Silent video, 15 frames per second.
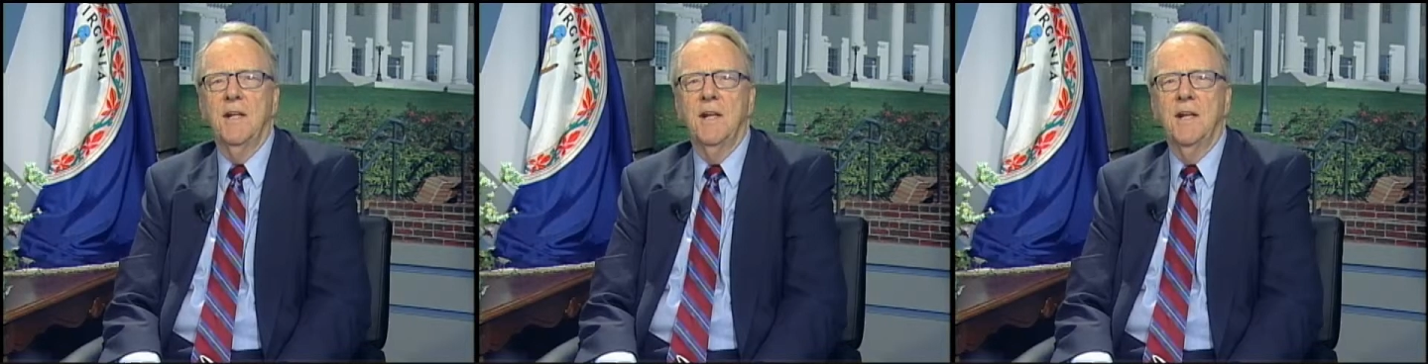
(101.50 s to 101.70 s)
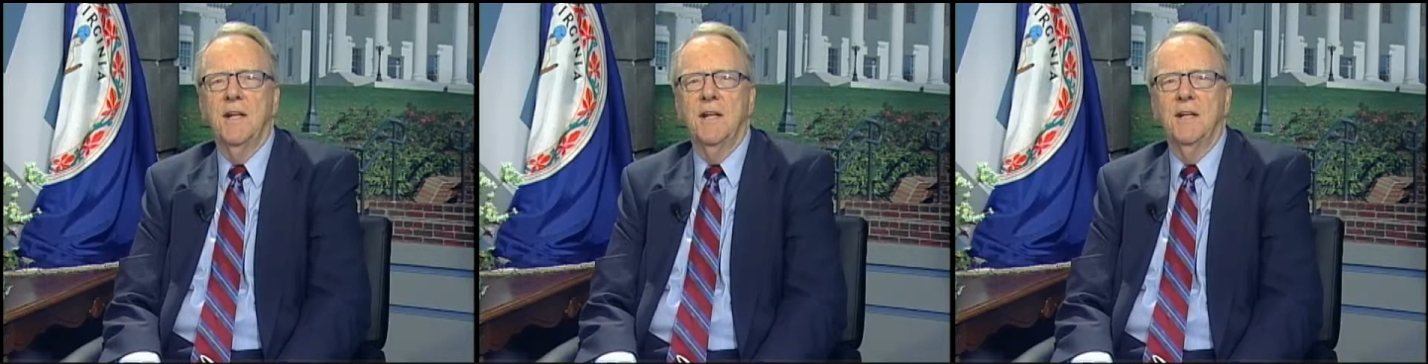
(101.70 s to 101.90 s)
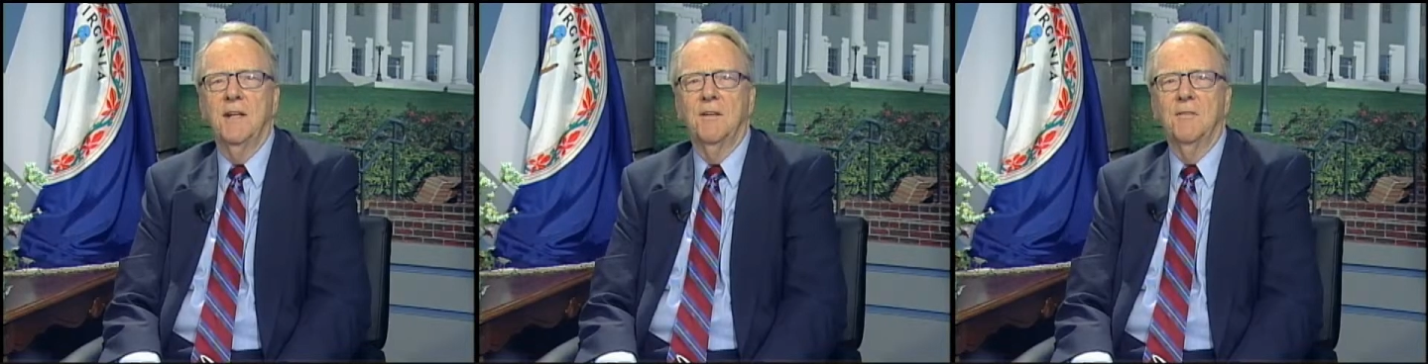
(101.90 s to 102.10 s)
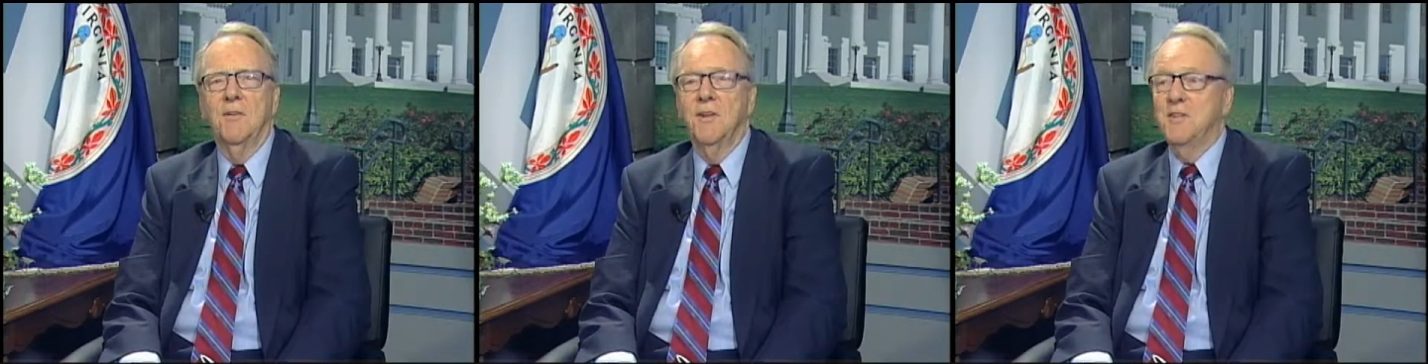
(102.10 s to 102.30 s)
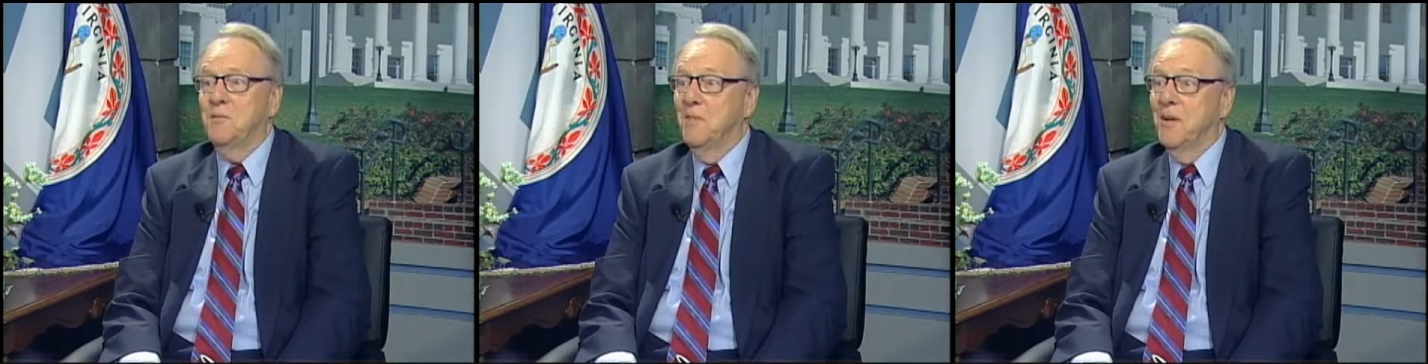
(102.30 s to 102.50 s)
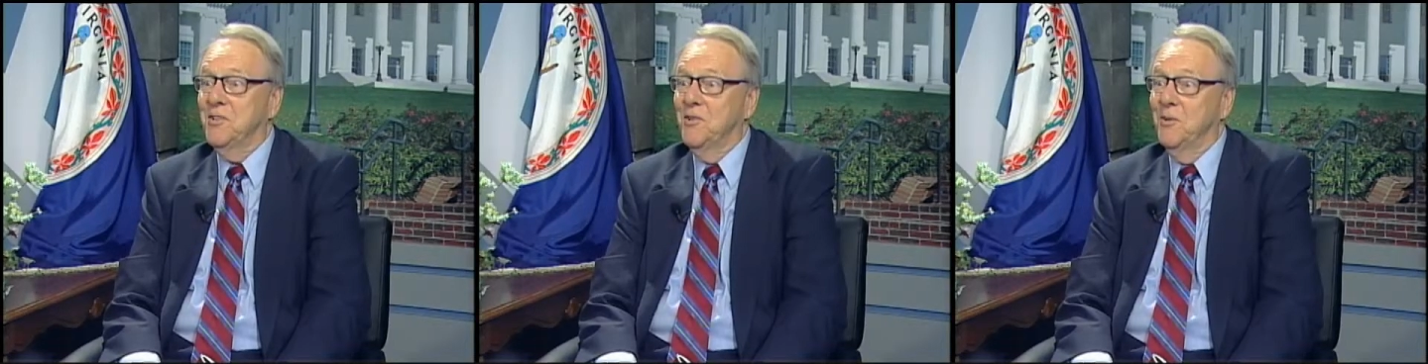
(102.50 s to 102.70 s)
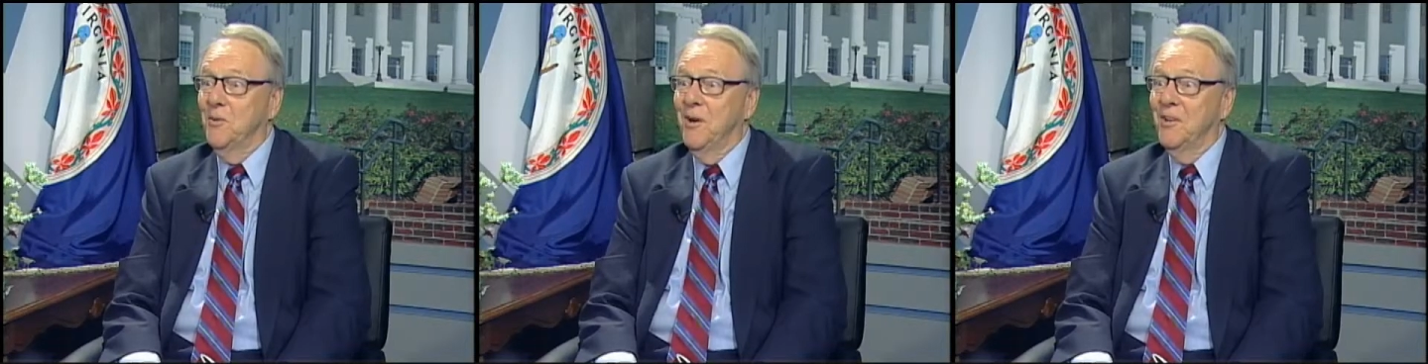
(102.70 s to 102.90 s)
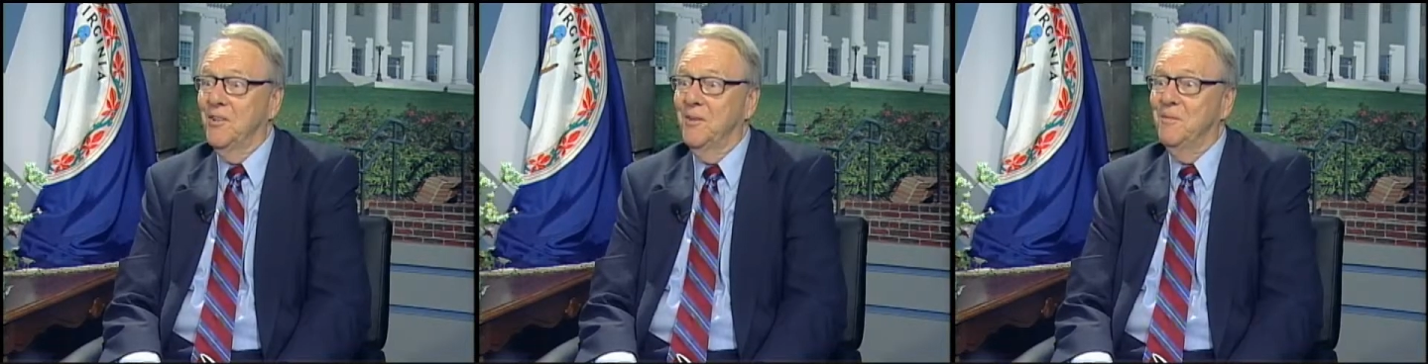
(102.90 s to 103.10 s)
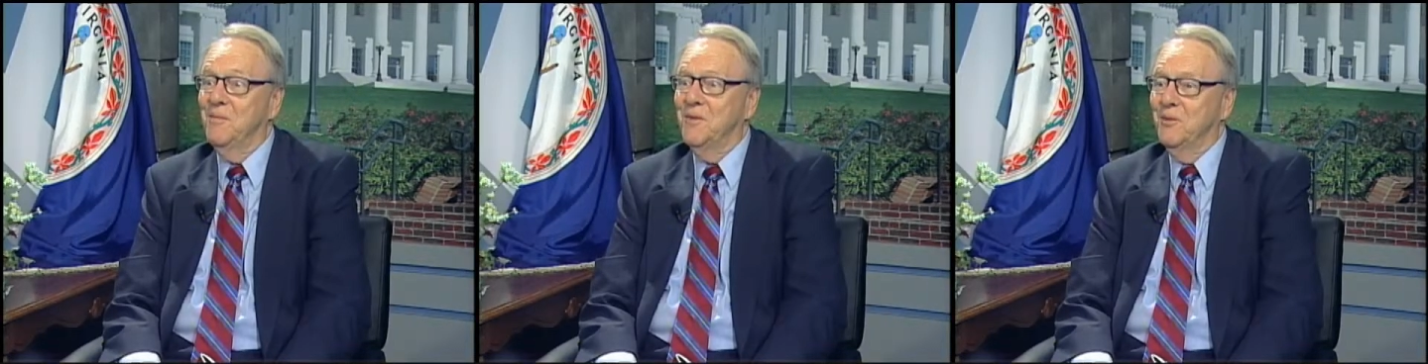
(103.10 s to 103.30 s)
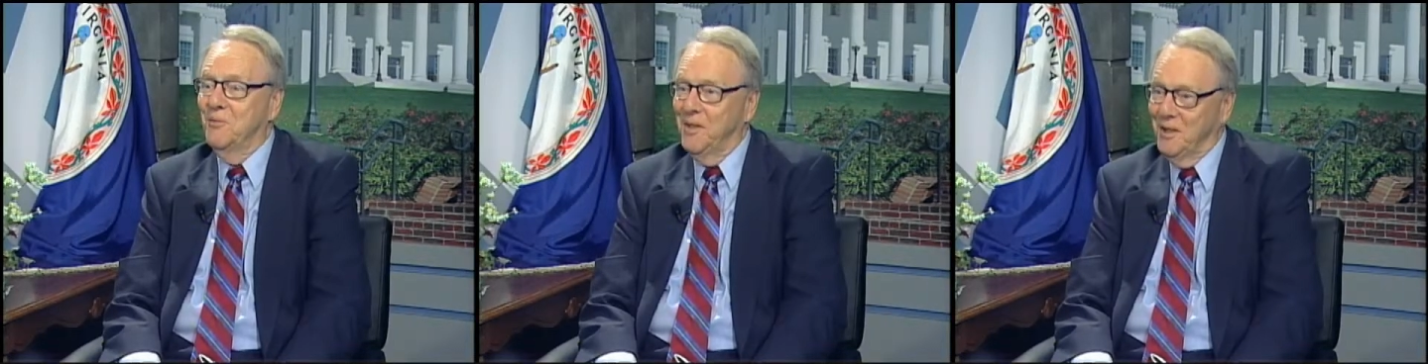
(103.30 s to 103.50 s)
and a very special welcome
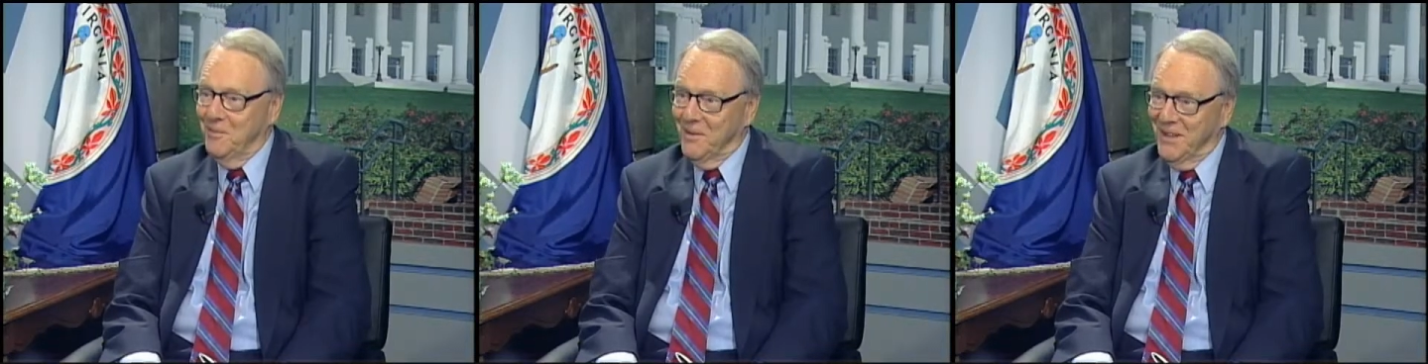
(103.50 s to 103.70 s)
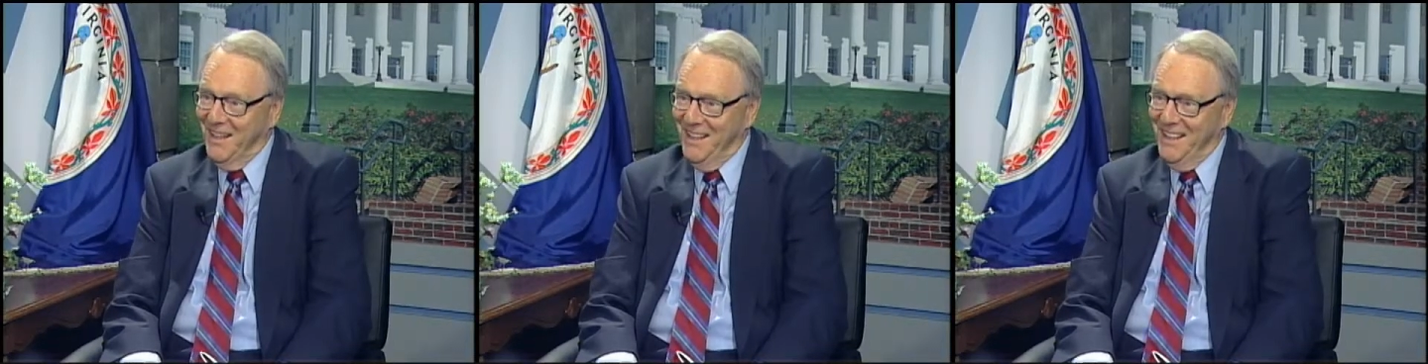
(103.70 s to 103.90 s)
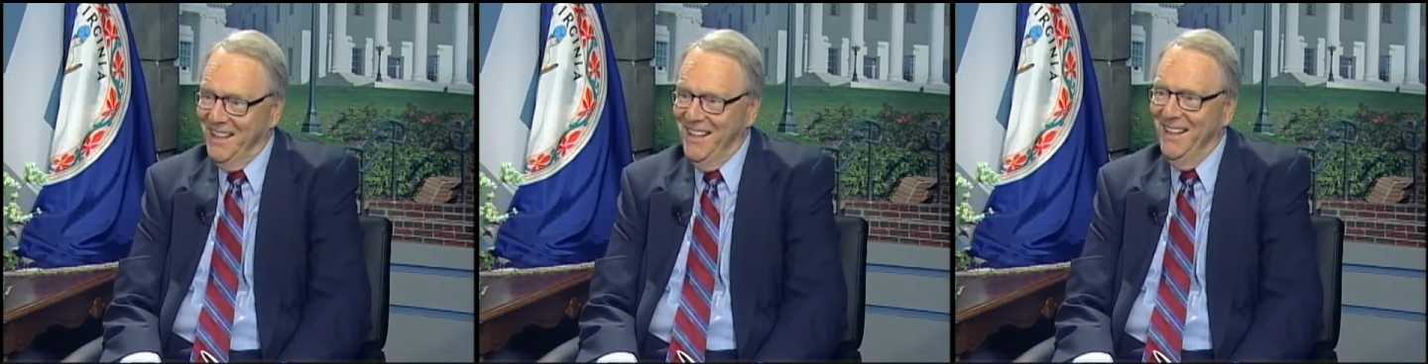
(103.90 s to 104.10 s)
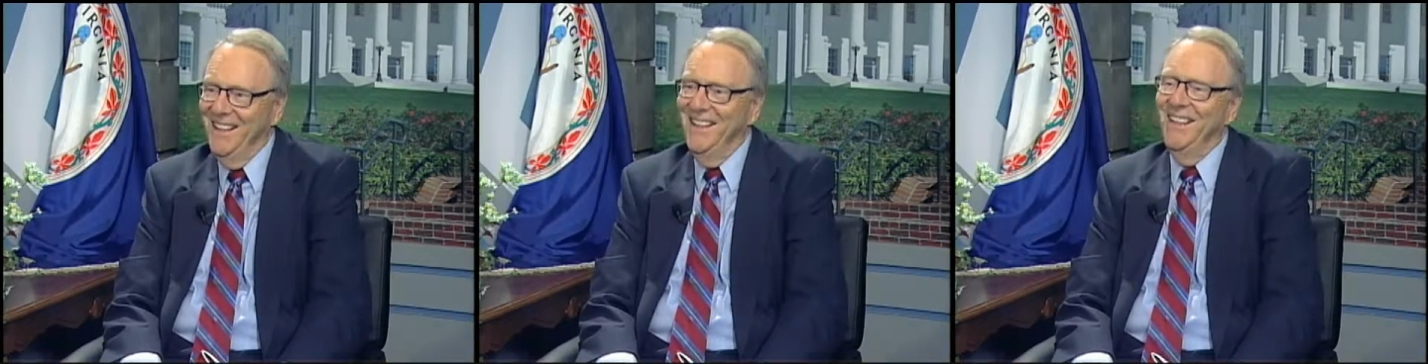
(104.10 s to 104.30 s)
to Rita McClenny,